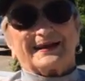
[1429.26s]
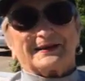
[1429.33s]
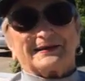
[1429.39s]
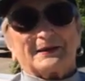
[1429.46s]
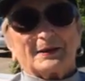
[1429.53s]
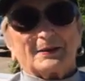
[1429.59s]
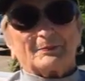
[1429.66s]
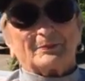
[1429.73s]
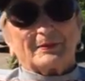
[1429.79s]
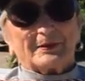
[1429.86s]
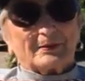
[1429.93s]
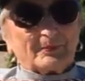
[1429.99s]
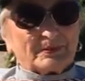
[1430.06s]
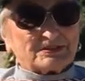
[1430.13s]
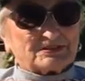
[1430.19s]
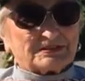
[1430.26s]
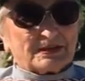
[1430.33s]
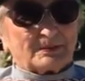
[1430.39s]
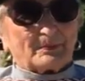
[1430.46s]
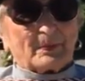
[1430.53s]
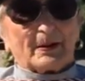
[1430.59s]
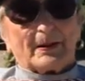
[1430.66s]
and we'd
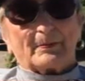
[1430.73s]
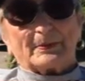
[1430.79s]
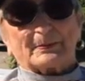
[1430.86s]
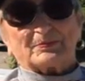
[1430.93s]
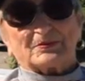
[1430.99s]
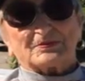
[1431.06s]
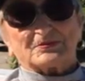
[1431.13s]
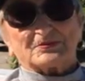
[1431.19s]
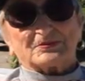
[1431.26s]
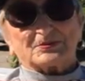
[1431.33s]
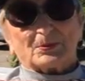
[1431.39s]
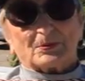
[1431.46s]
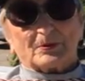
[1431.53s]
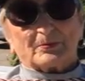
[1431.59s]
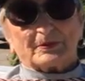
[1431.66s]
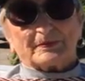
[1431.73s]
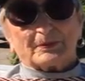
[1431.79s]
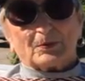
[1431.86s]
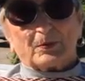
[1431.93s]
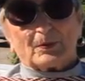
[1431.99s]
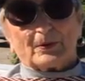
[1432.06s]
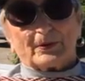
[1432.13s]
send Bob up to the store with
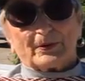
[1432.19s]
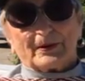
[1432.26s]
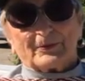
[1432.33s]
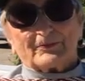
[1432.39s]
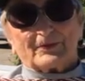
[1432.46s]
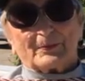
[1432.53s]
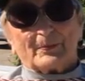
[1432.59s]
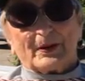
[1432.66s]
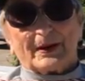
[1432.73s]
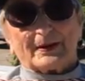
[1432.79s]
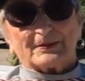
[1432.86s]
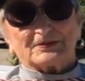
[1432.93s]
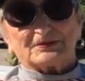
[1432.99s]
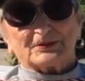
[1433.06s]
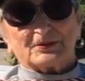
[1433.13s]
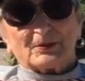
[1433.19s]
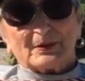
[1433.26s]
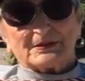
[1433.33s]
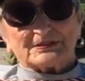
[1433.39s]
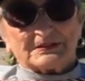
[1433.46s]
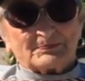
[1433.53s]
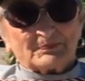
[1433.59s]
a quarter for a pack of
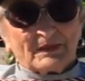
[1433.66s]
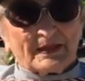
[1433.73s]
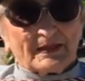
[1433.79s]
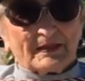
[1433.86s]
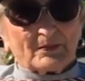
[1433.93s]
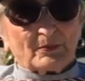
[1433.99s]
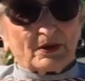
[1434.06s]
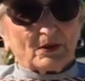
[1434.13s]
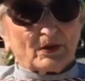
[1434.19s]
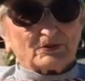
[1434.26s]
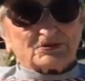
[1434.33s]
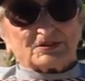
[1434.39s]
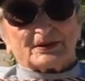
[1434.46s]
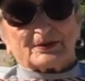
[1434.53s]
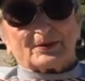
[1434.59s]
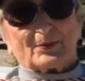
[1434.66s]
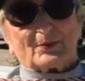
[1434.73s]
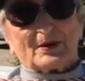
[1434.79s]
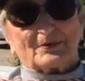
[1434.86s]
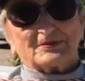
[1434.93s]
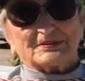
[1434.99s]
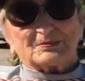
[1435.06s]
cigarettes, and we'd all sit
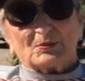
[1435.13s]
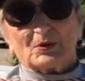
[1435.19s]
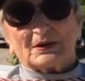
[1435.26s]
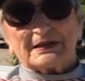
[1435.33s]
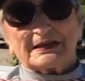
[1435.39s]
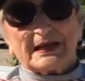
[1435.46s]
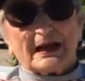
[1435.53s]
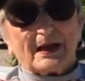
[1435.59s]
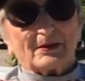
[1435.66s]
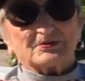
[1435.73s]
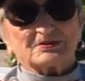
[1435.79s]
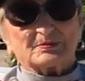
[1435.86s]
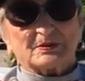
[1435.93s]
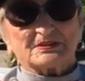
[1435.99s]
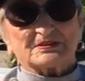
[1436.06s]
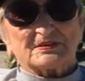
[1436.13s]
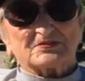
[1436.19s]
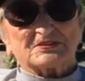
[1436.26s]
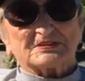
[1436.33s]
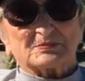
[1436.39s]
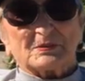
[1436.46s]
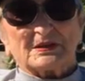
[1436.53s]
around smoking. The house must
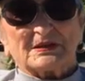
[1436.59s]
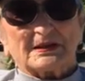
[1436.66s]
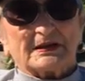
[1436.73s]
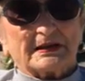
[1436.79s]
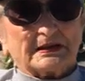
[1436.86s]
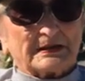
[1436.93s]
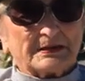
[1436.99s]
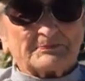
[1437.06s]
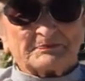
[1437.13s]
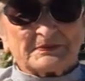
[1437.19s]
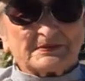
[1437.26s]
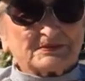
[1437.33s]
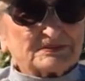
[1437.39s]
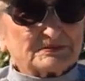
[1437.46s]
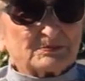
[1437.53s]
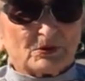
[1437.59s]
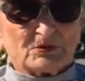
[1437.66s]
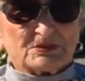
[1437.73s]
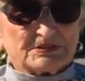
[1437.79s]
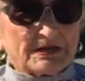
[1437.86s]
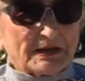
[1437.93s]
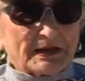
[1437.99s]
have smelled like a
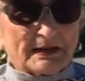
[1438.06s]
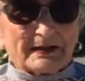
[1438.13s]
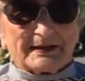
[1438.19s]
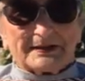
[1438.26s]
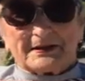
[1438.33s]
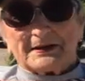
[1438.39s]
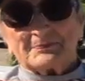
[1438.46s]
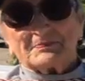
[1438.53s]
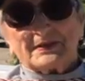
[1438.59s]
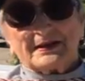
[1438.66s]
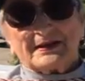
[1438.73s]
smokestack, yeah.